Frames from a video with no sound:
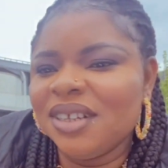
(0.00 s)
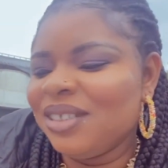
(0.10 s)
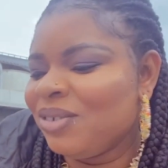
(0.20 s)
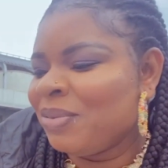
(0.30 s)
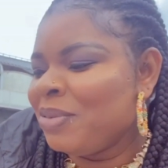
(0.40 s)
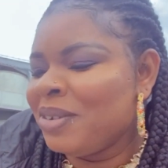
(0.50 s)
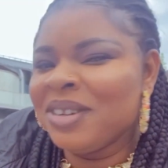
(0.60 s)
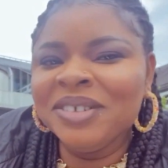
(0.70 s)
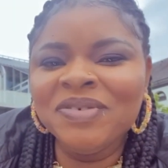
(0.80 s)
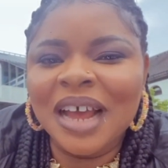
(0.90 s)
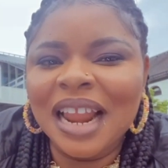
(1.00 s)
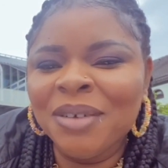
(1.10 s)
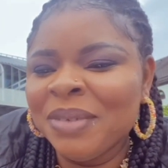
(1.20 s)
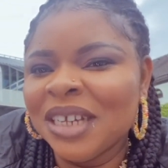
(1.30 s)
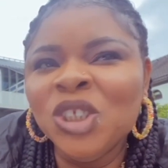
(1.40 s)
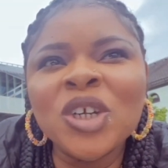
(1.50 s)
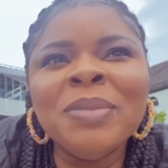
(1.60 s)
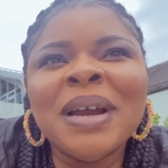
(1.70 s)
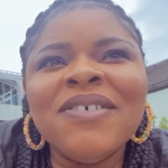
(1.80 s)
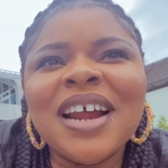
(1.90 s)
You don't even allow me to
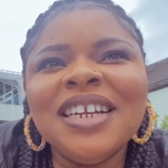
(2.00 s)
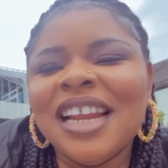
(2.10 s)
enjoy my ride.